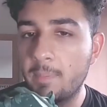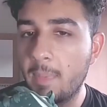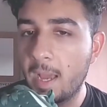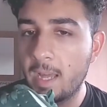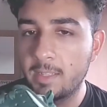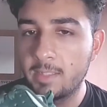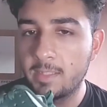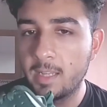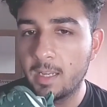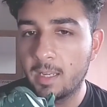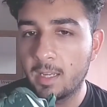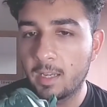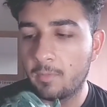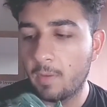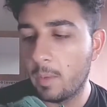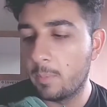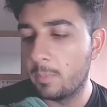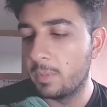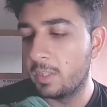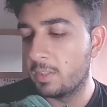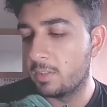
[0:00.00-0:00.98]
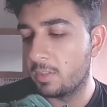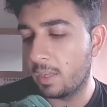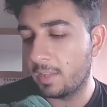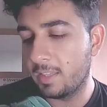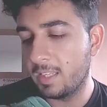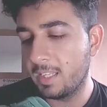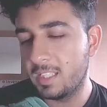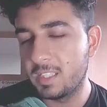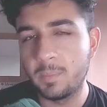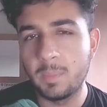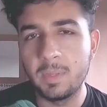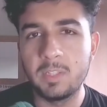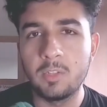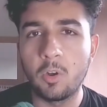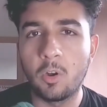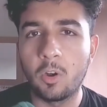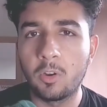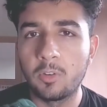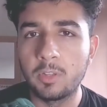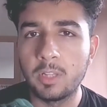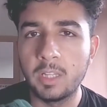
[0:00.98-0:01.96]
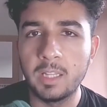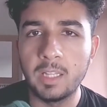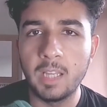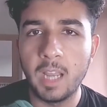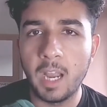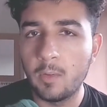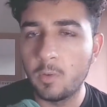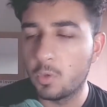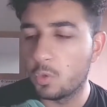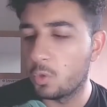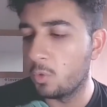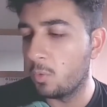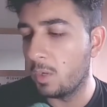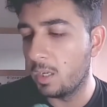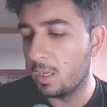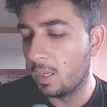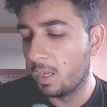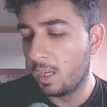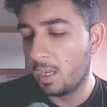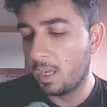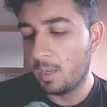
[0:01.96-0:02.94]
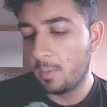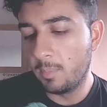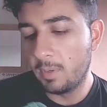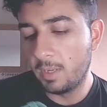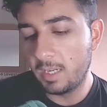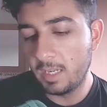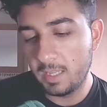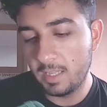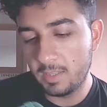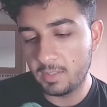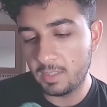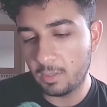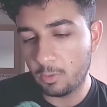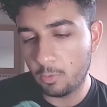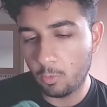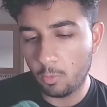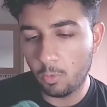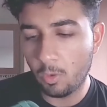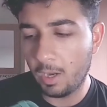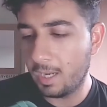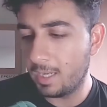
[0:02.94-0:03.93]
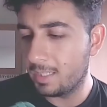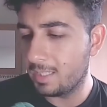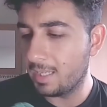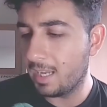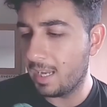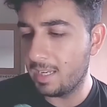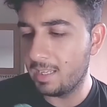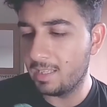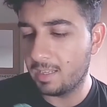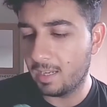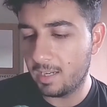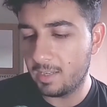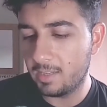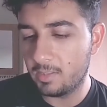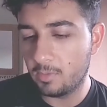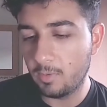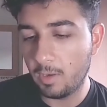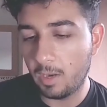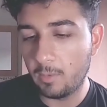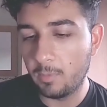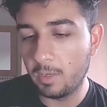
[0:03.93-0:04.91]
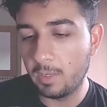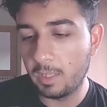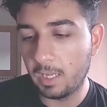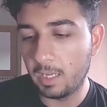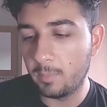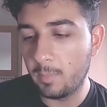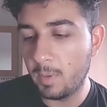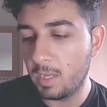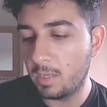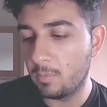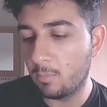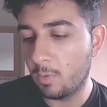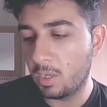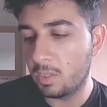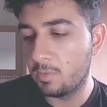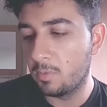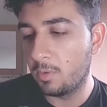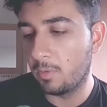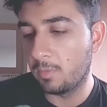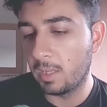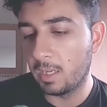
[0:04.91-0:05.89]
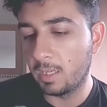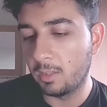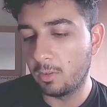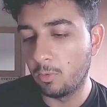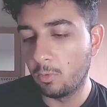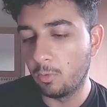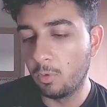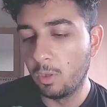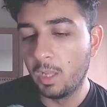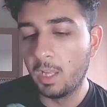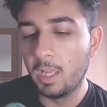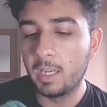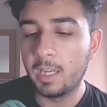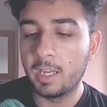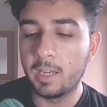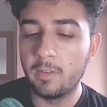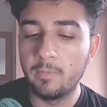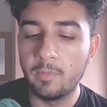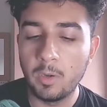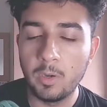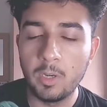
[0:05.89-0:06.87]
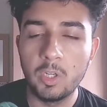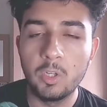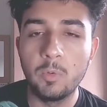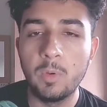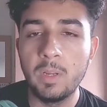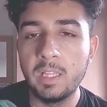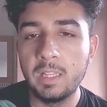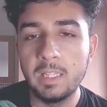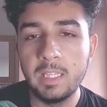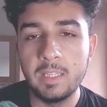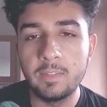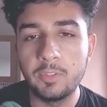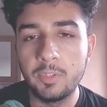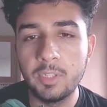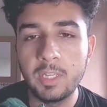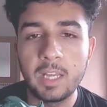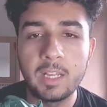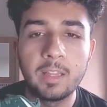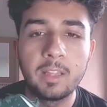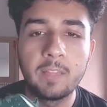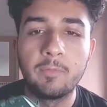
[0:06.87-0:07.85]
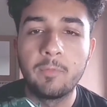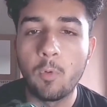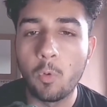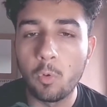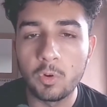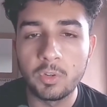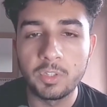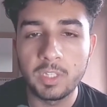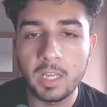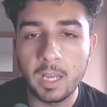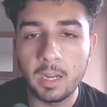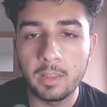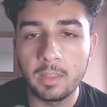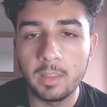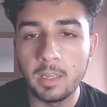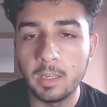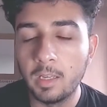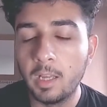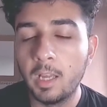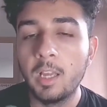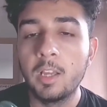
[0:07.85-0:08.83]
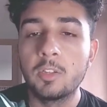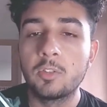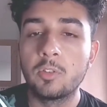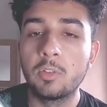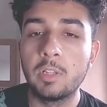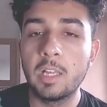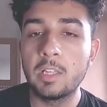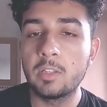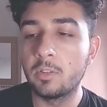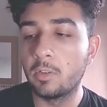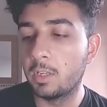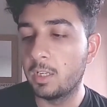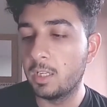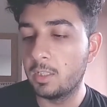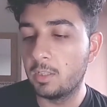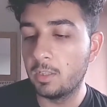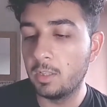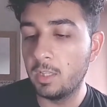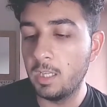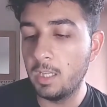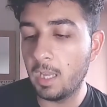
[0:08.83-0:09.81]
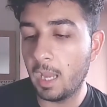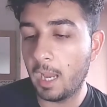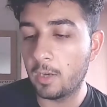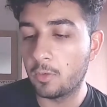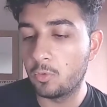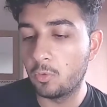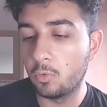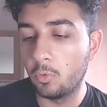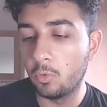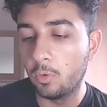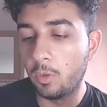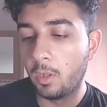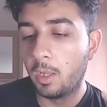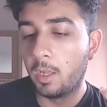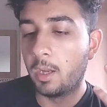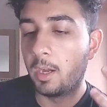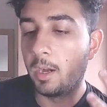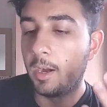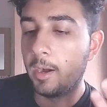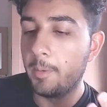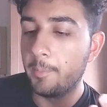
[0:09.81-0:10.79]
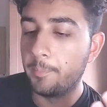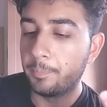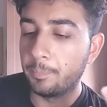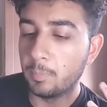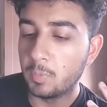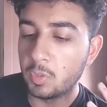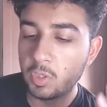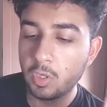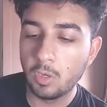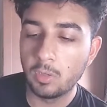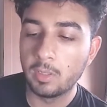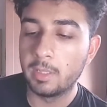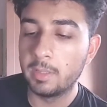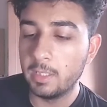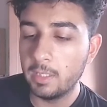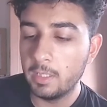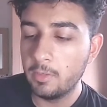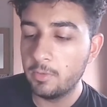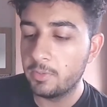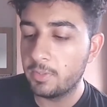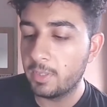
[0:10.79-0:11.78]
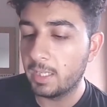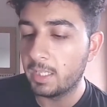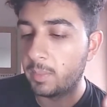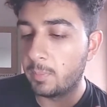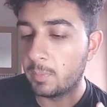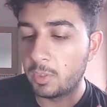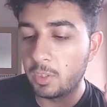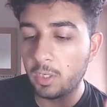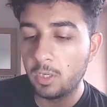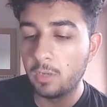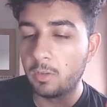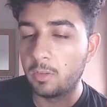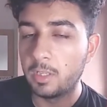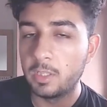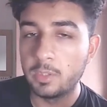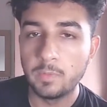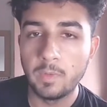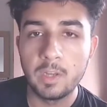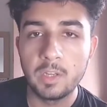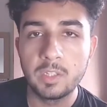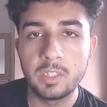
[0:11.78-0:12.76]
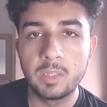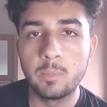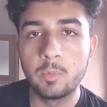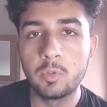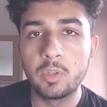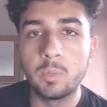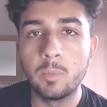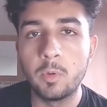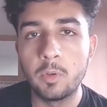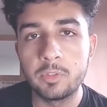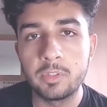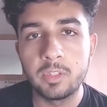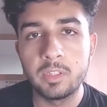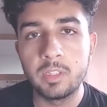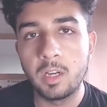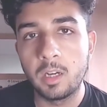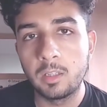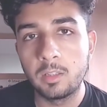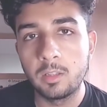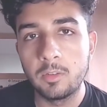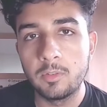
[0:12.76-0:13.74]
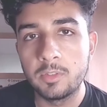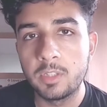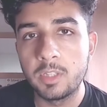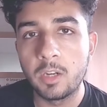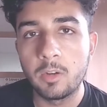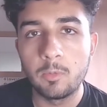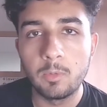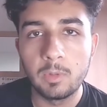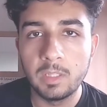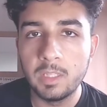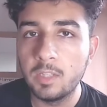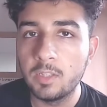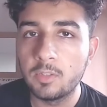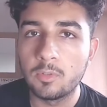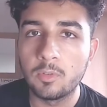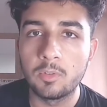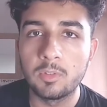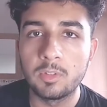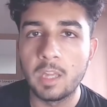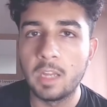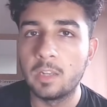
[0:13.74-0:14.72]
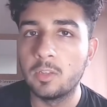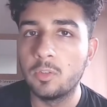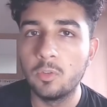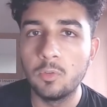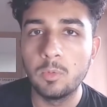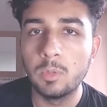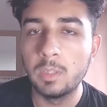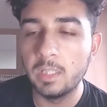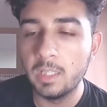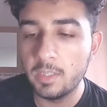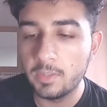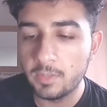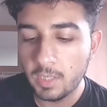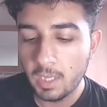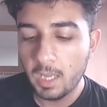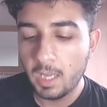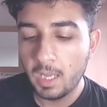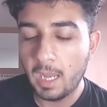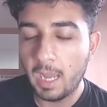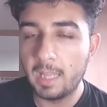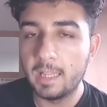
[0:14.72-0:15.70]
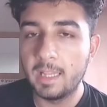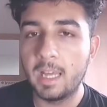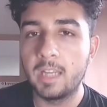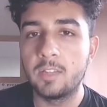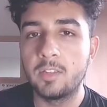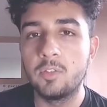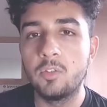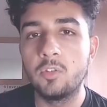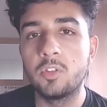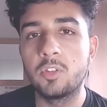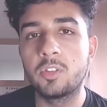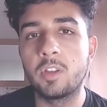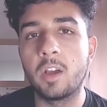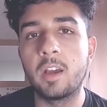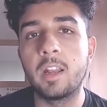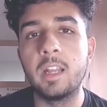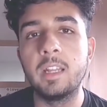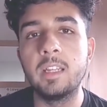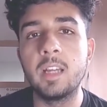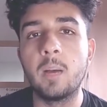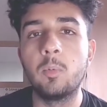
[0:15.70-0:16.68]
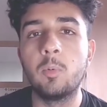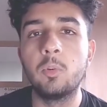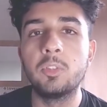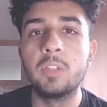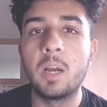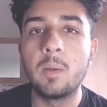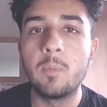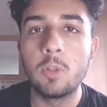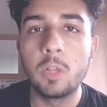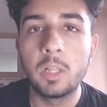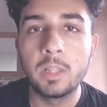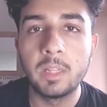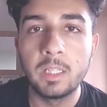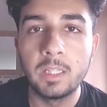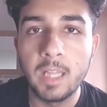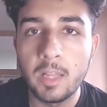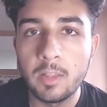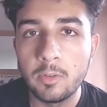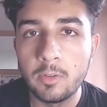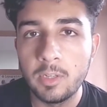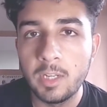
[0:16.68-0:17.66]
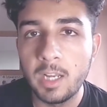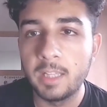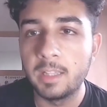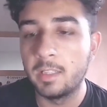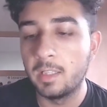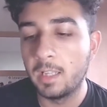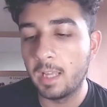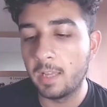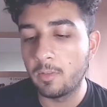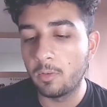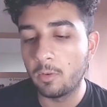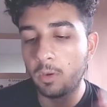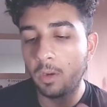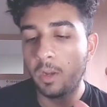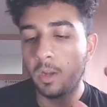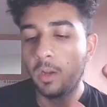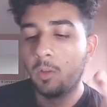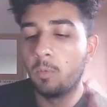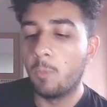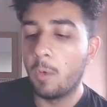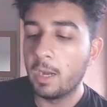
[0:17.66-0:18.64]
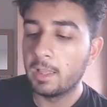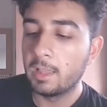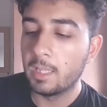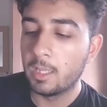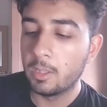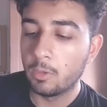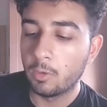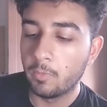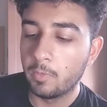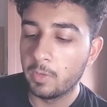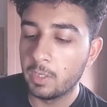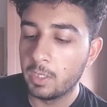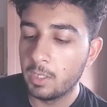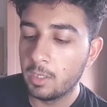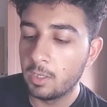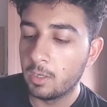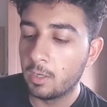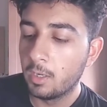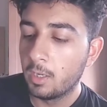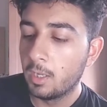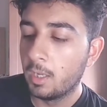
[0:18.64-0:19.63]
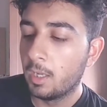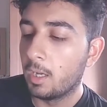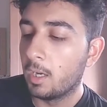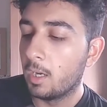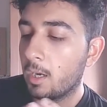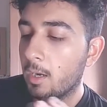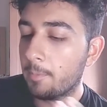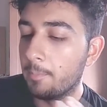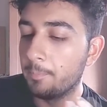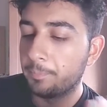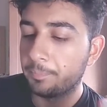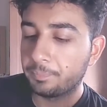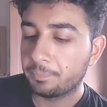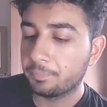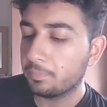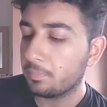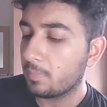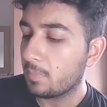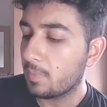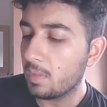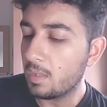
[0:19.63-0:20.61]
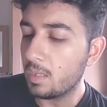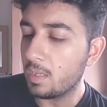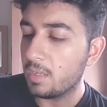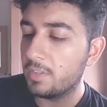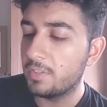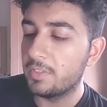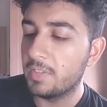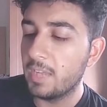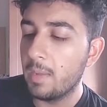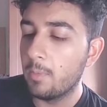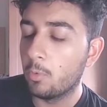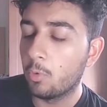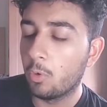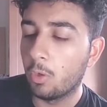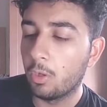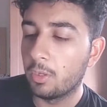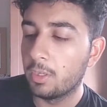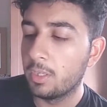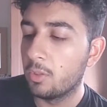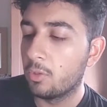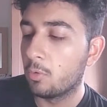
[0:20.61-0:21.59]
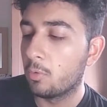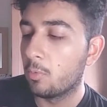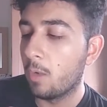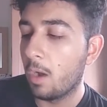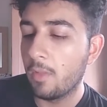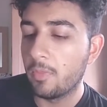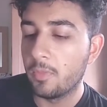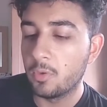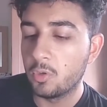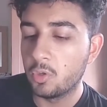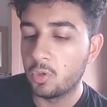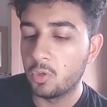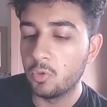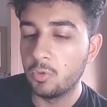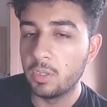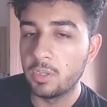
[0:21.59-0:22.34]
Patty's Day kind of vibe. But this, I think, it's a bit darker than the Irish green, but it is quite a nice green. I really like it. It reminds me of like a little kind of very green leaves that you get in the forest kind of thing. So let's look into the actual material that they're using, and the material is very similar to most of the Dunk Lows that are released or that do release, and that is you just got a double on the leather. You got the leather, white leather over here. Same quality throughout the shoe.